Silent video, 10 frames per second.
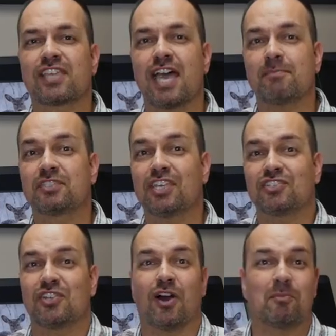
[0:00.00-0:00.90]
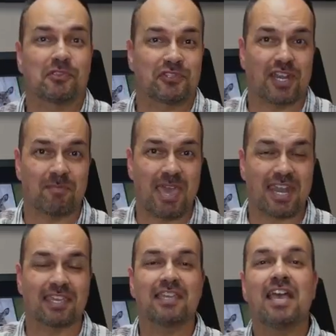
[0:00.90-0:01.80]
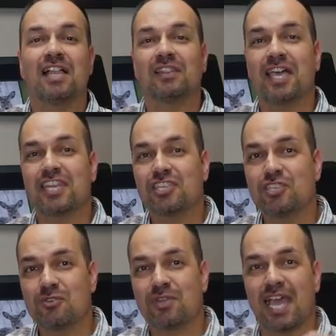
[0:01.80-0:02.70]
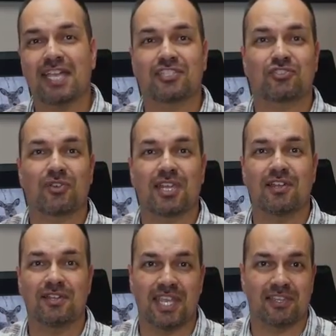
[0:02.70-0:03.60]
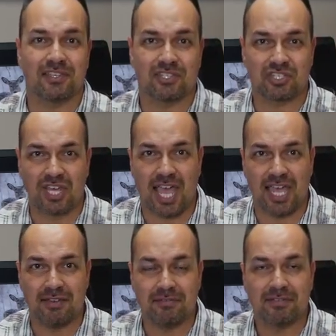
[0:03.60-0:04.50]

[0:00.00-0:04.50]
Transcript: composition almost automatic, letting you concentrate on nailing the shot.